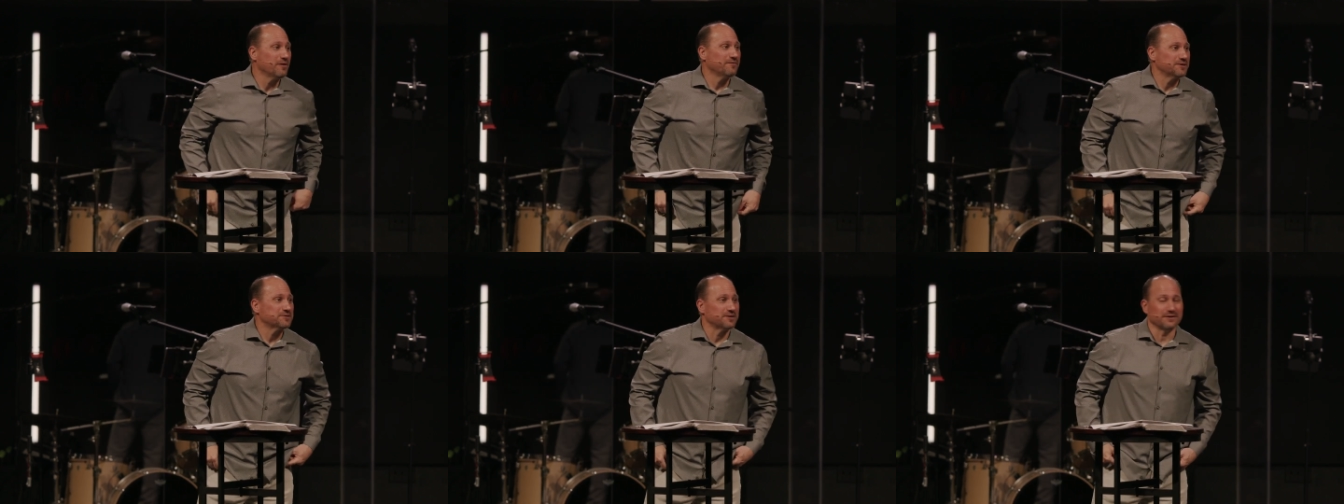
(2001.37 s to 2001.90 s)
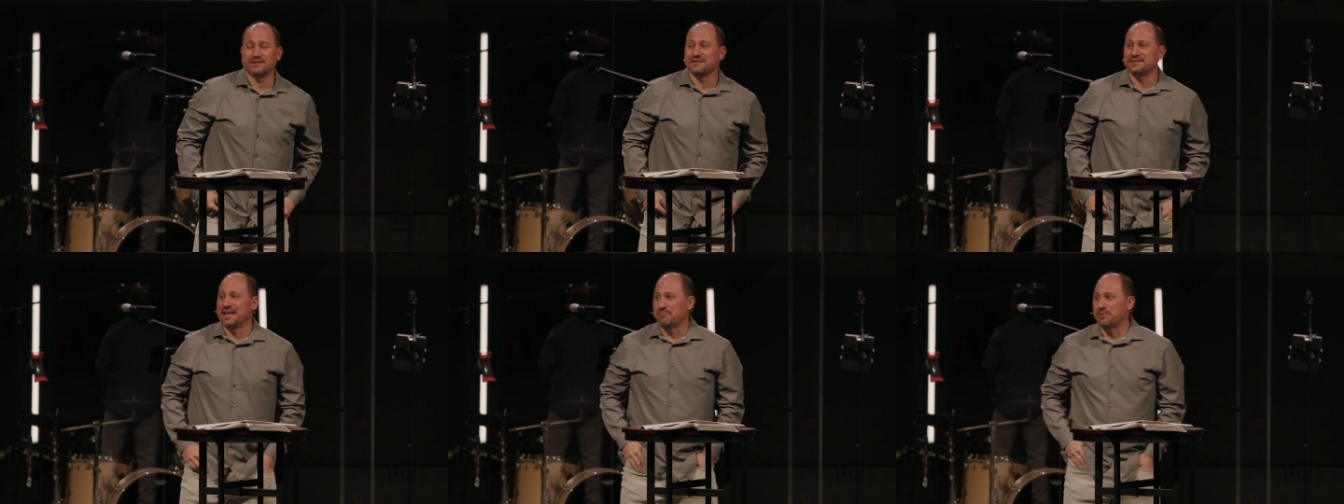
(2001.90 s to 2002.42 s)
of us are
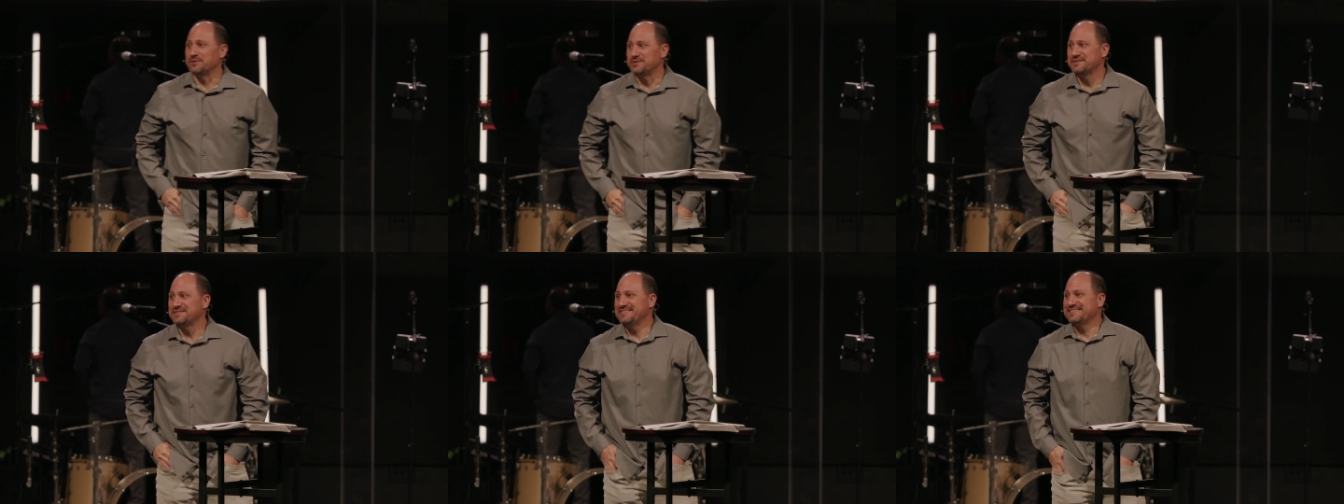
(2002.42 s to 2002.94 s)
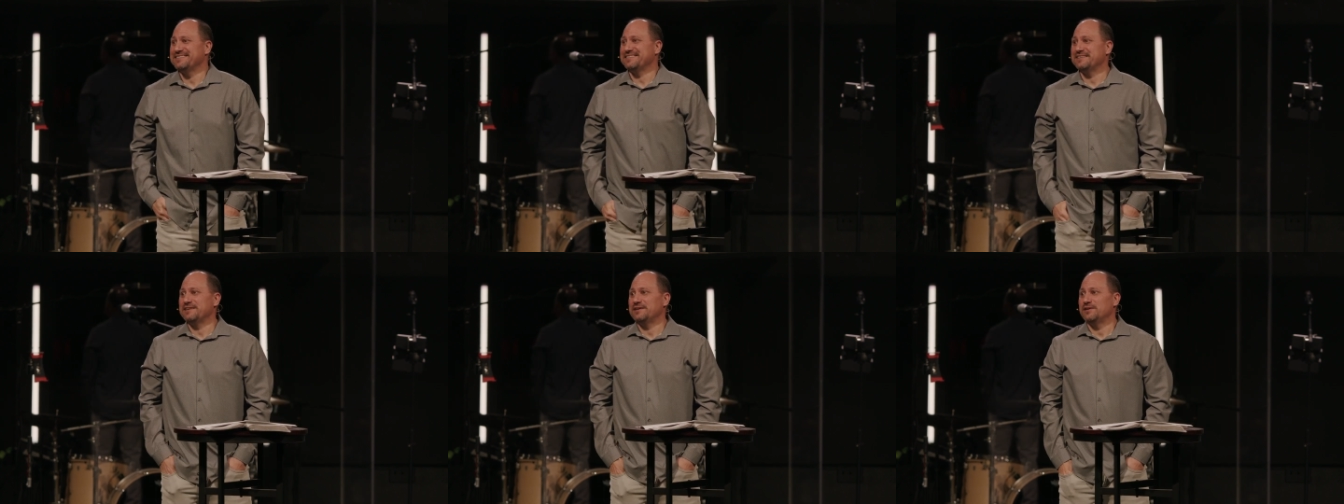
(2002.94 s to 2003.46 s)
lepers.
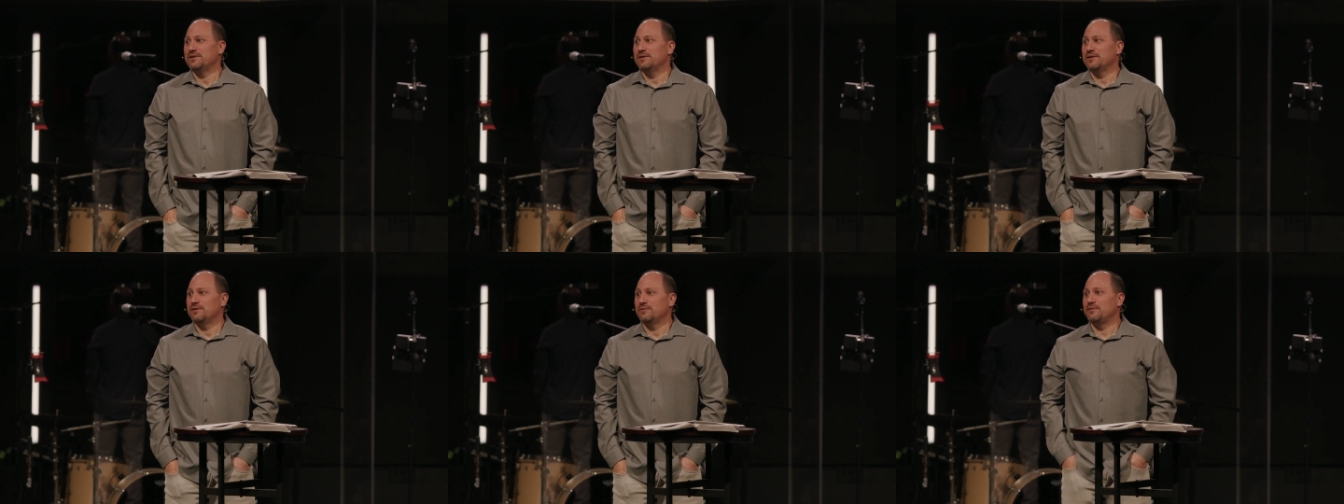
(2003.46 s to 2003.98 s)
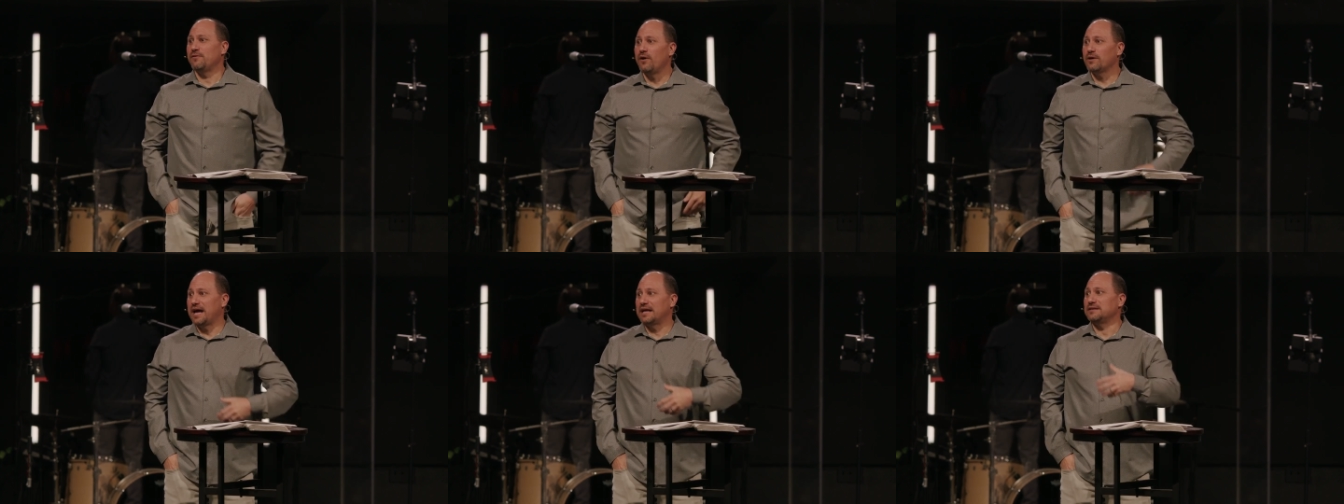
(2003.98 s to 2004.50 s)
We've all
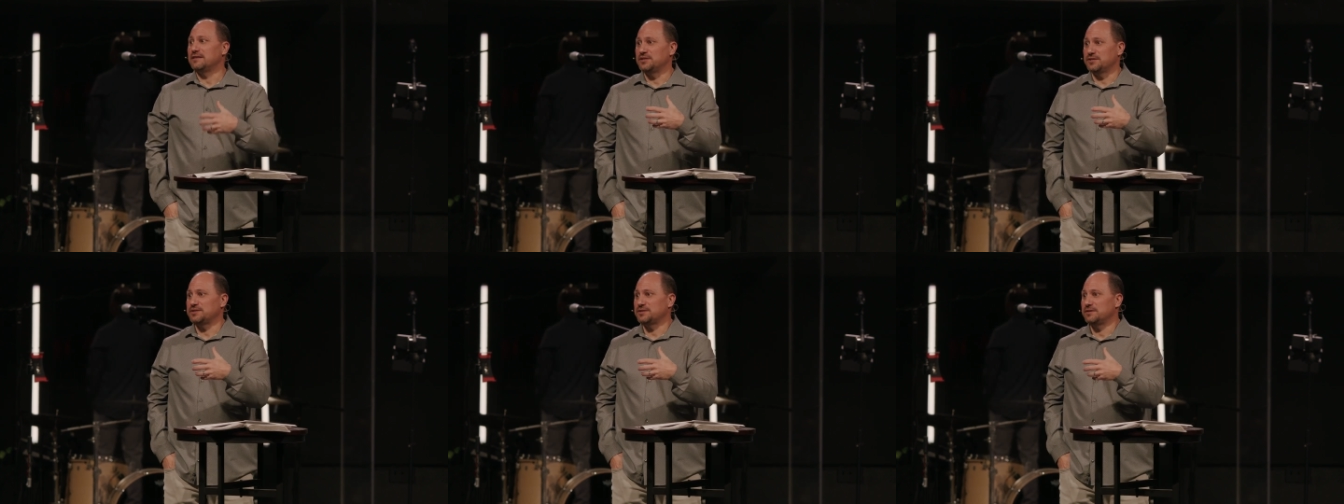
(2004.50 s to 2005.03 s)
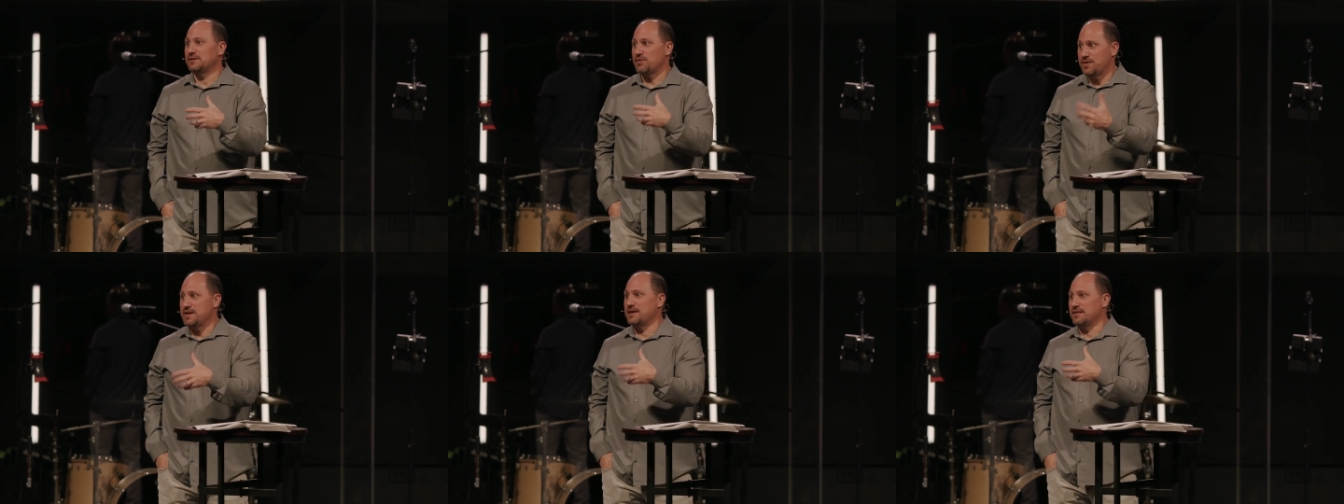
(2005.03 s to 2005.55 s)
got this
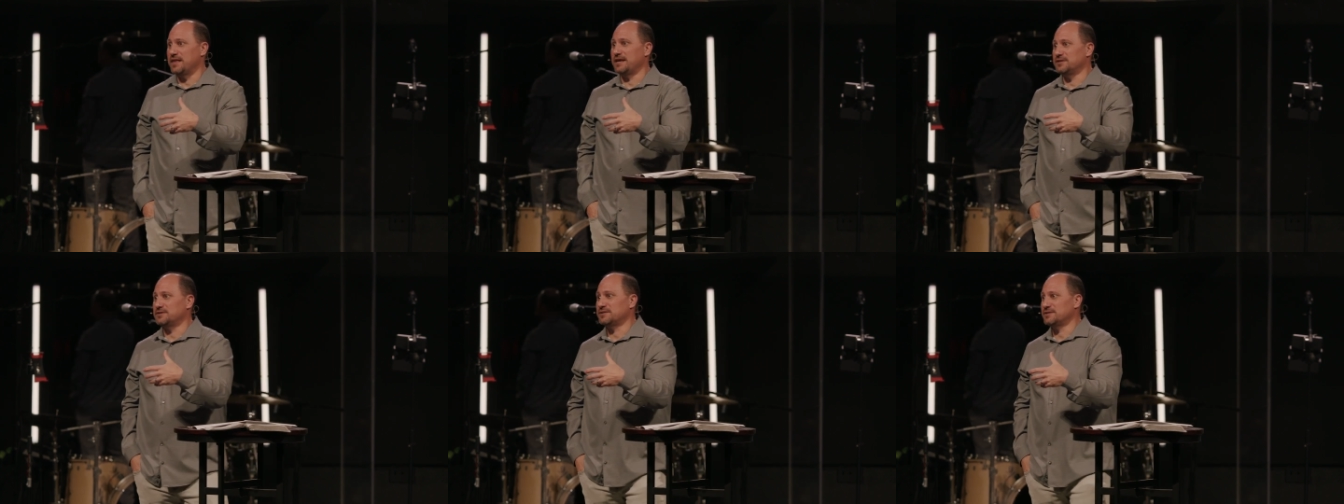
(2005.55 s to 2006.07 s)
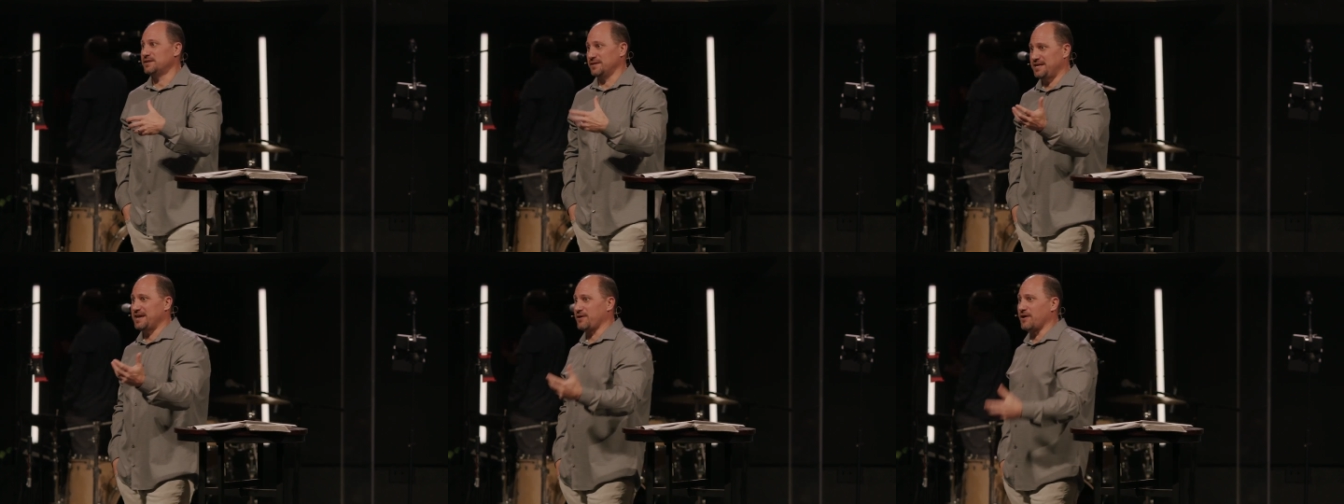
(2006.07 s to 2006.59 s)
thing that is going to
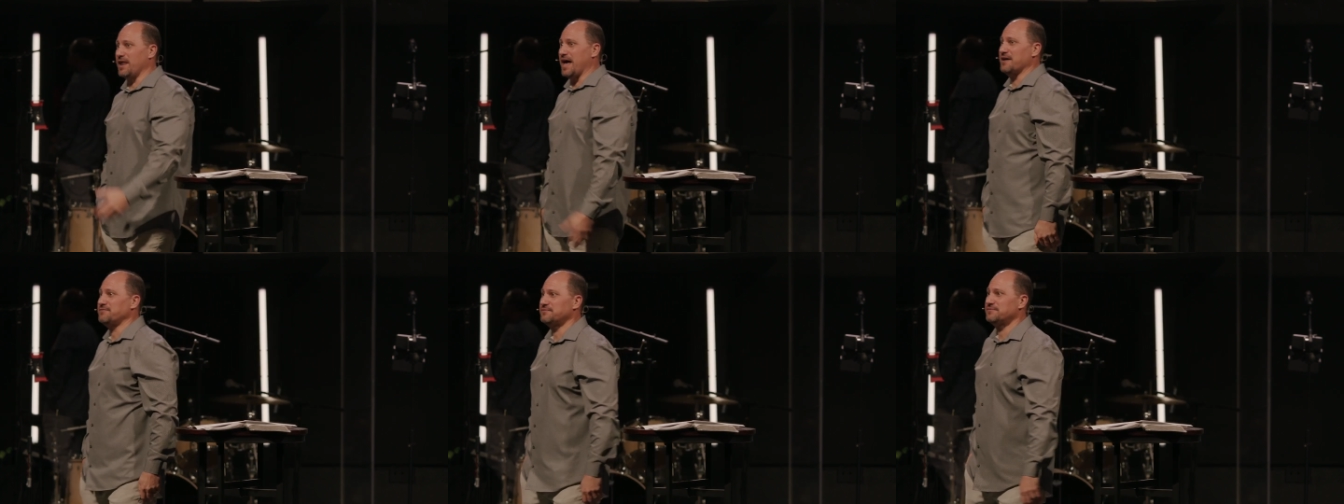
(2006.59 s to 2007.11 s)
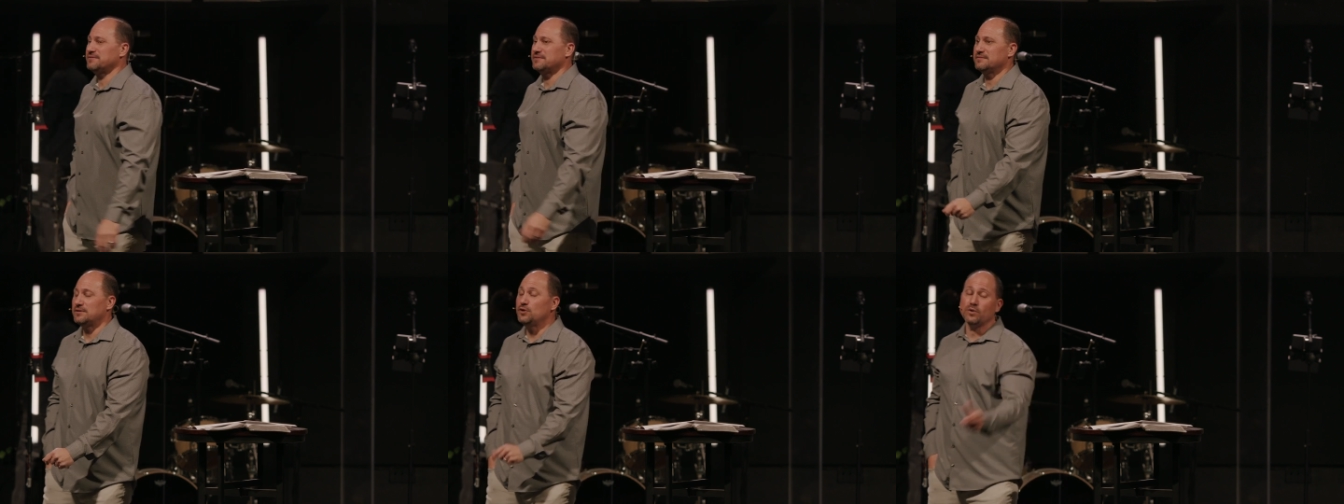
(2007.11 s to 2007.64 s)
take our life.
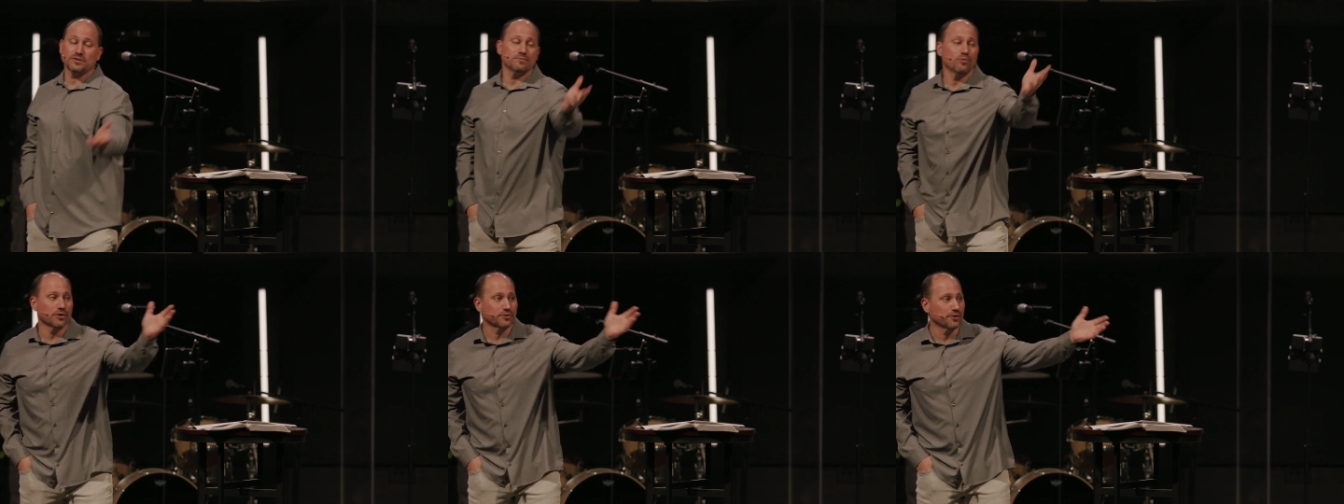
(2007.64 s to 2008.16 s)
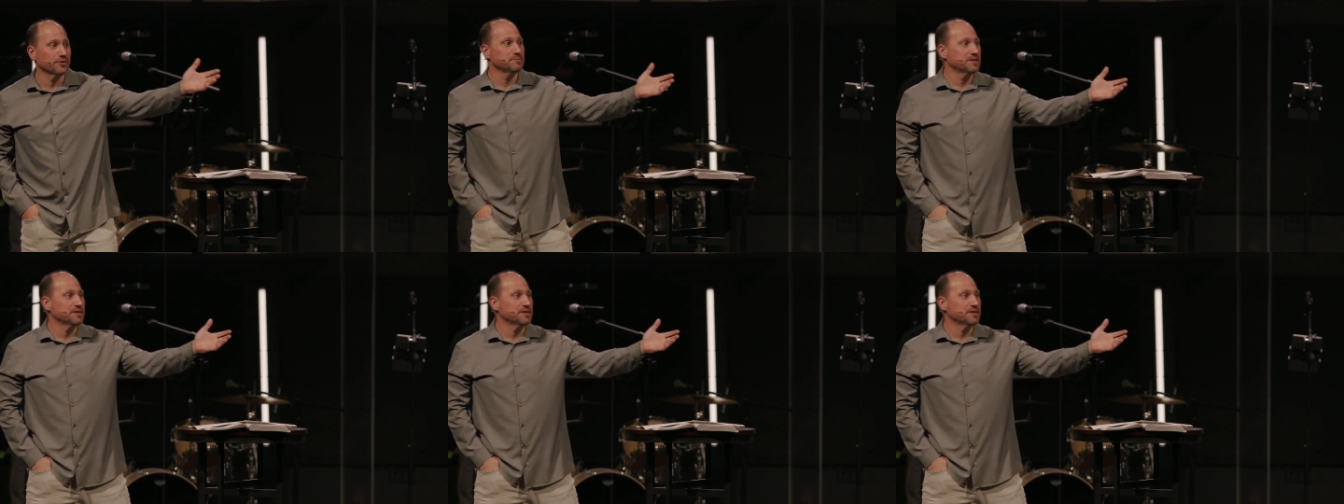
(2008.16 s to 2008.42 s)
You want some more encouragement